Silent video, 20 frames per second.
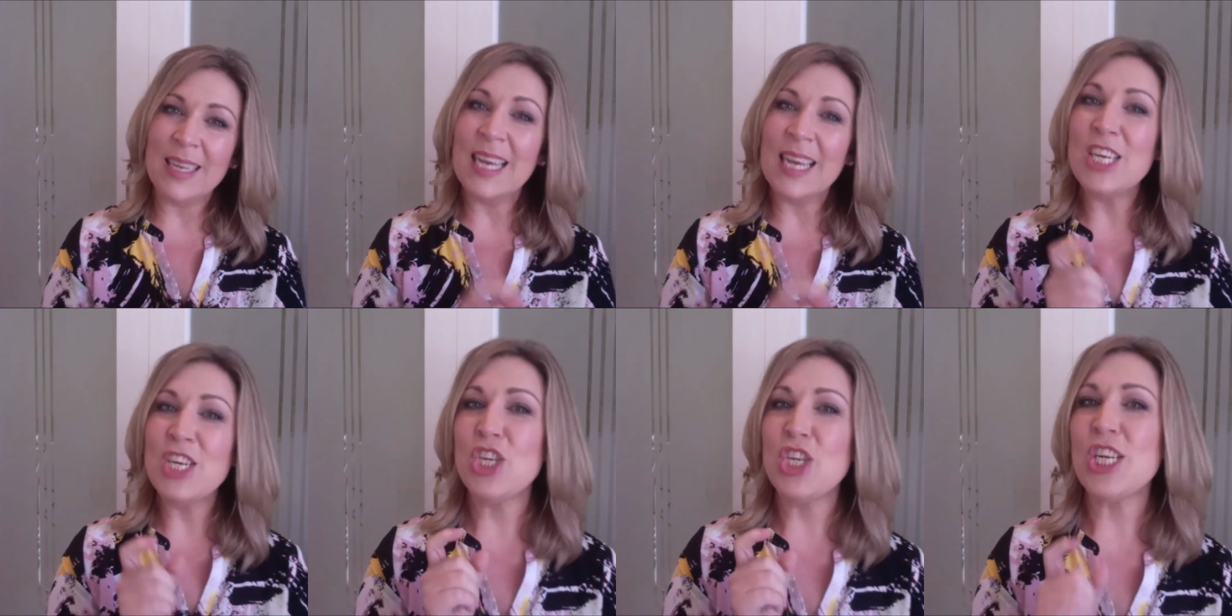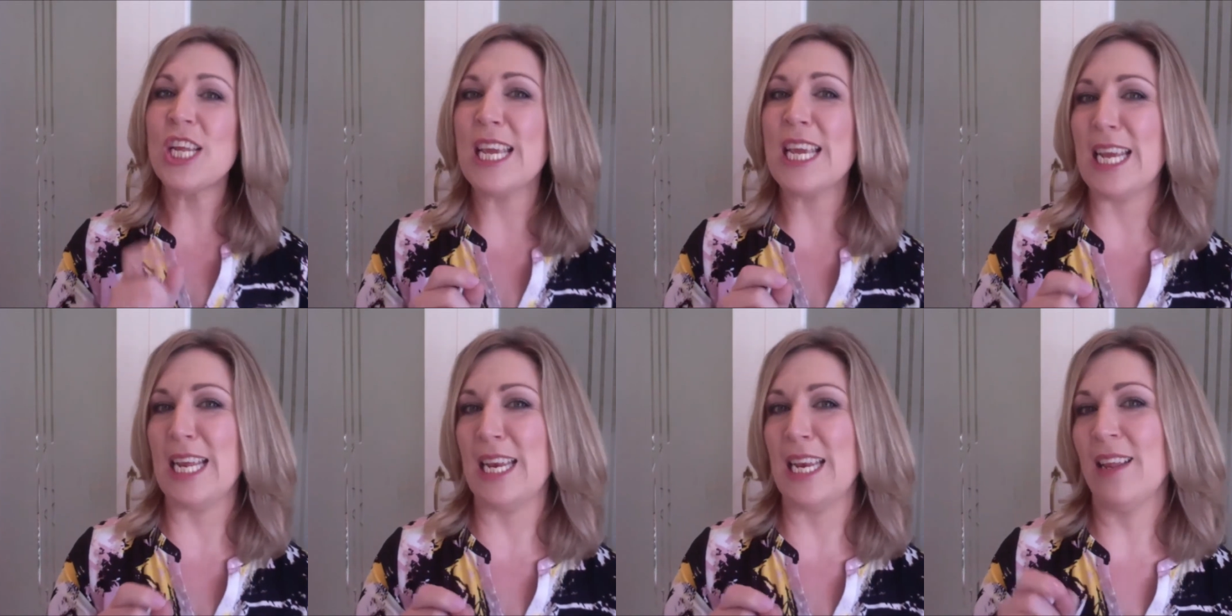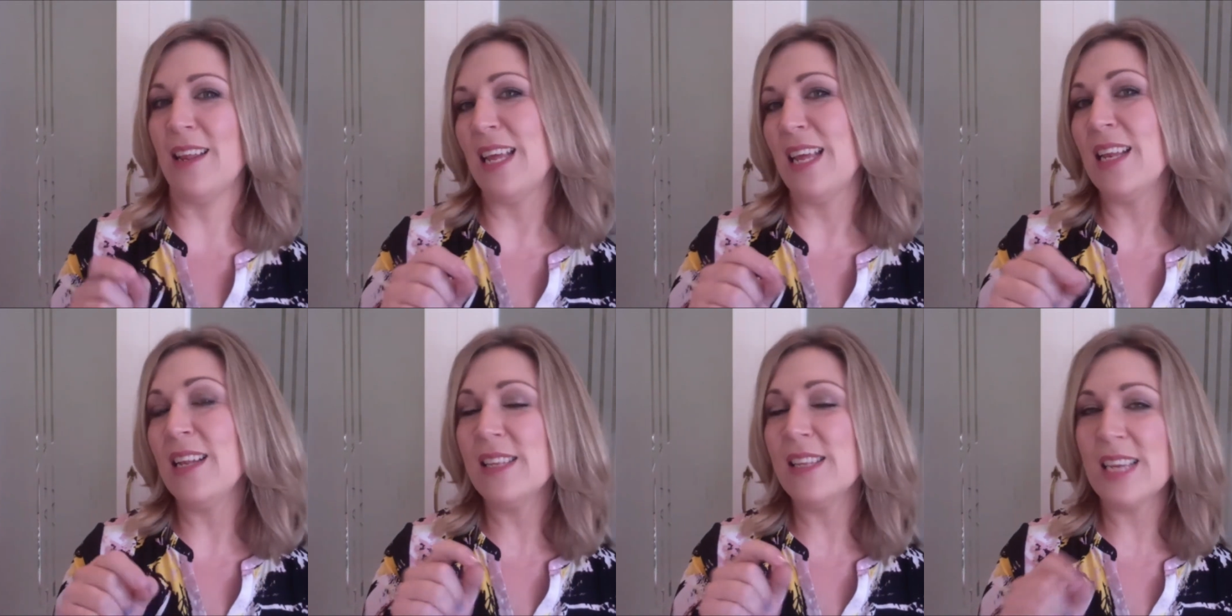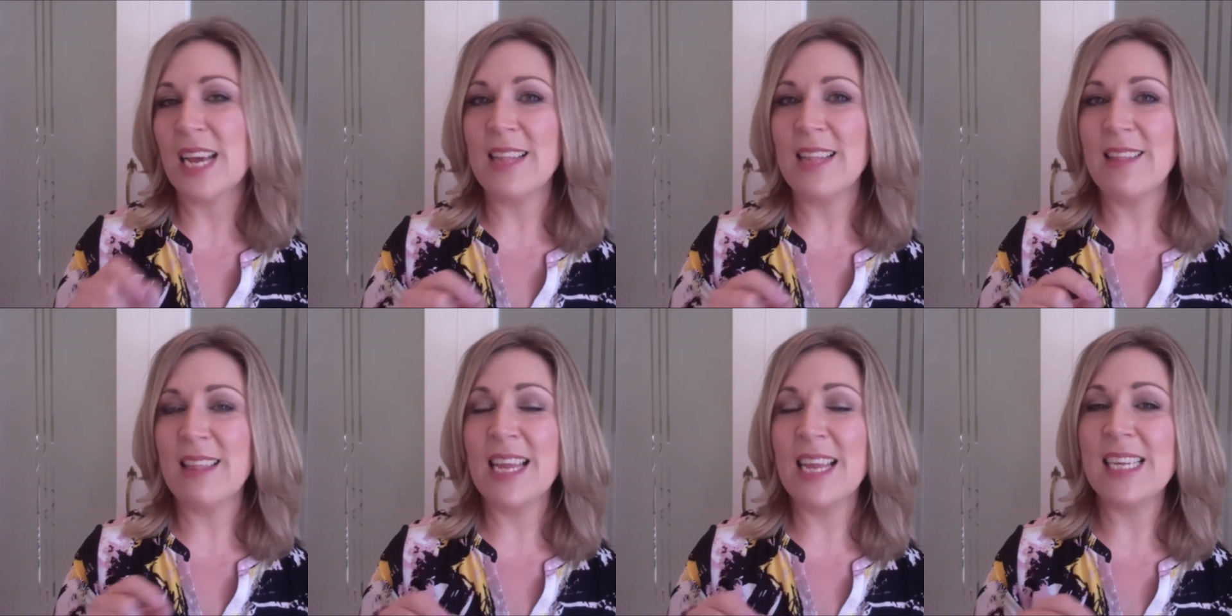a gene
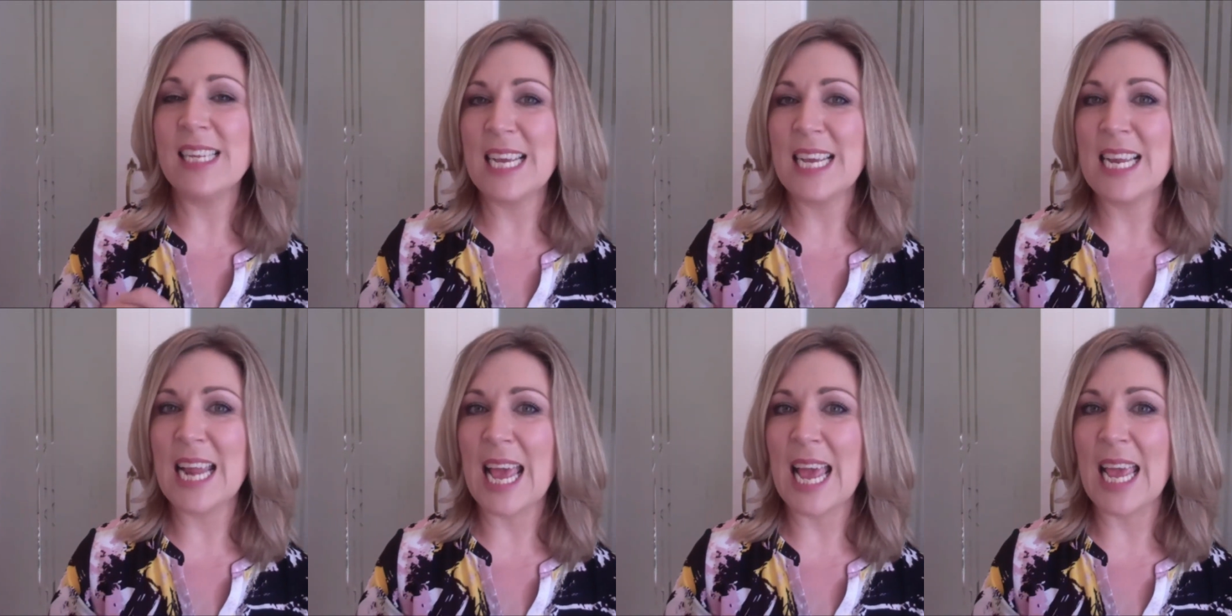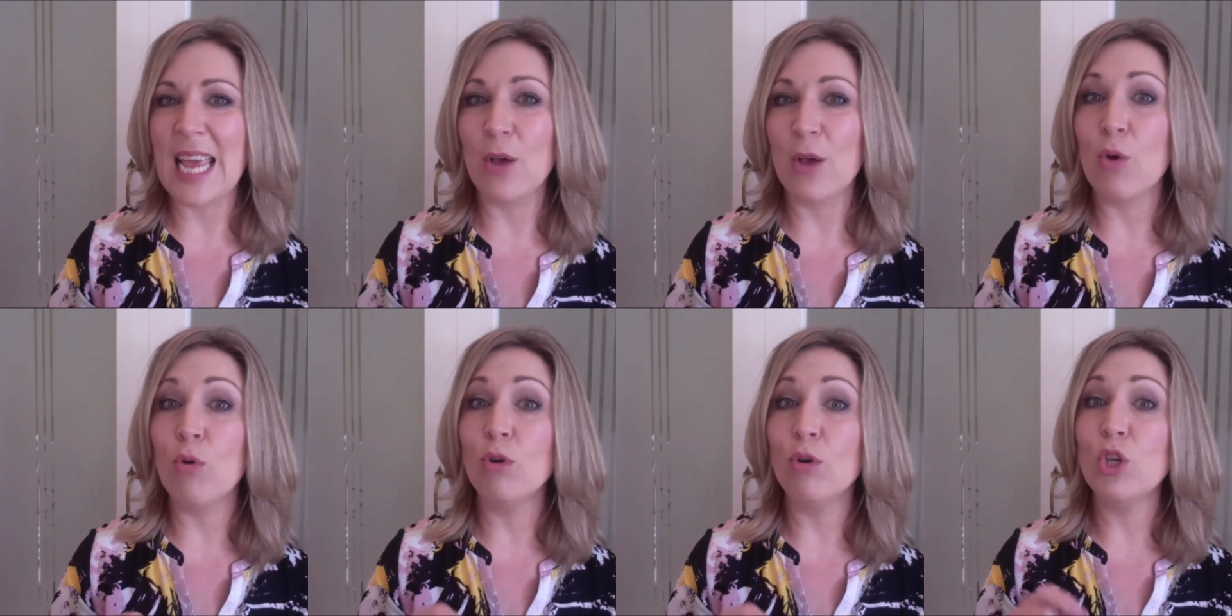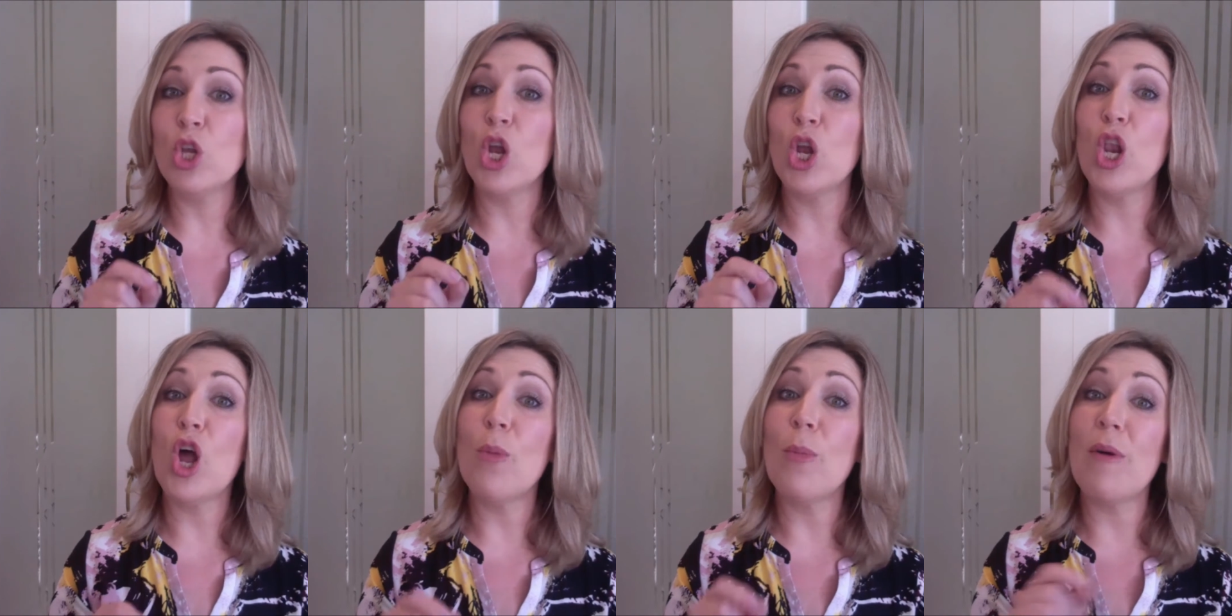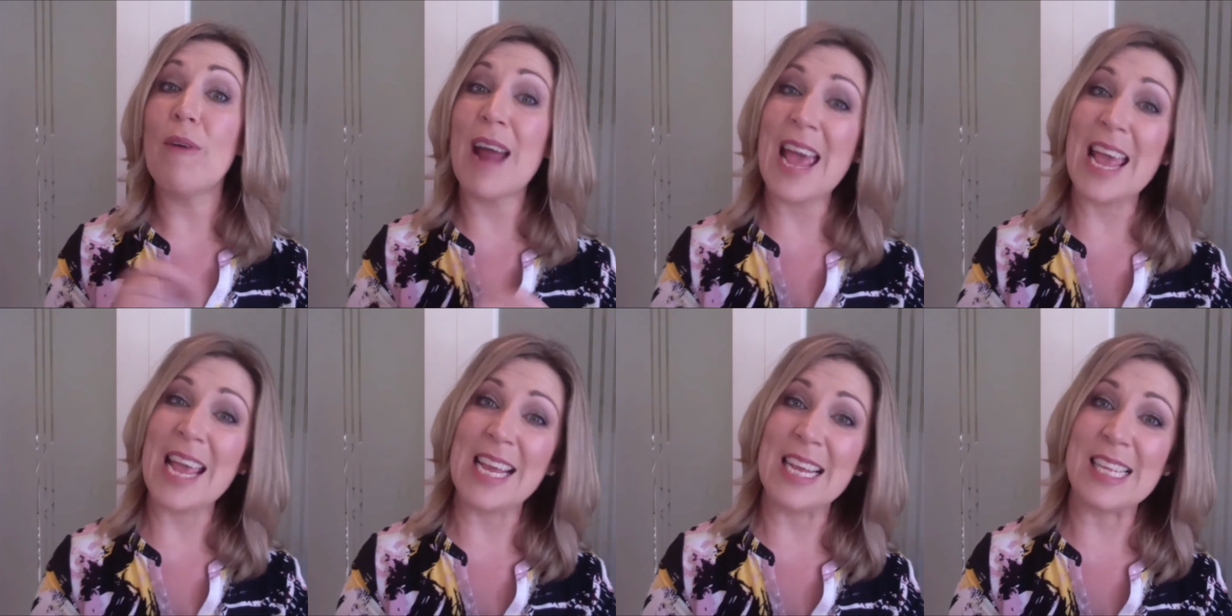inside that DNA called
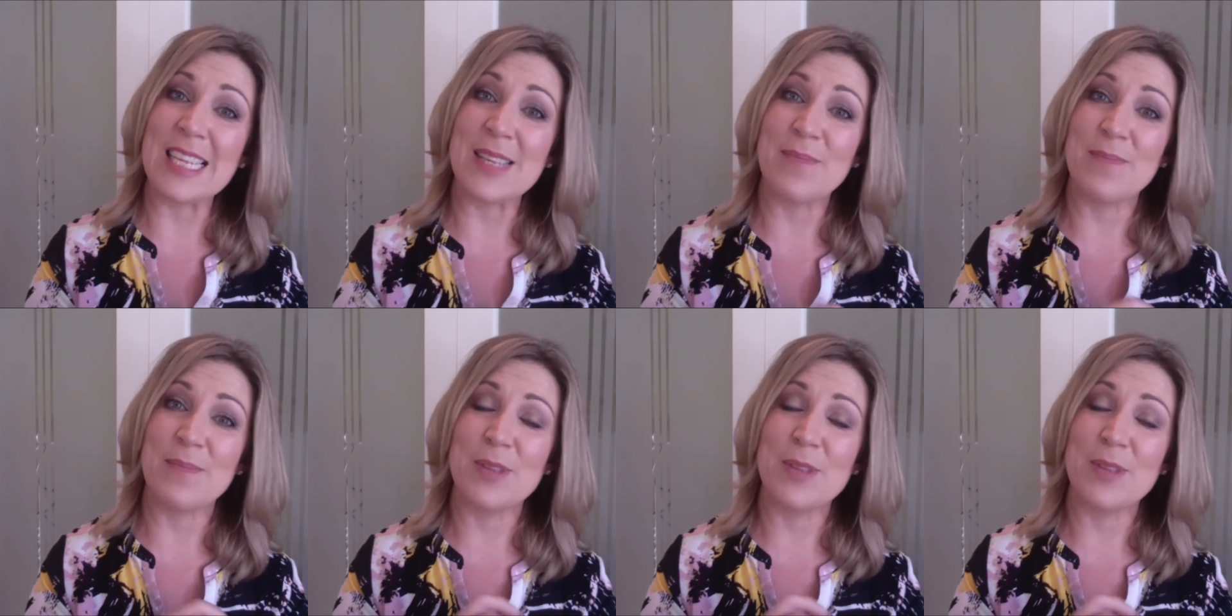telomerase.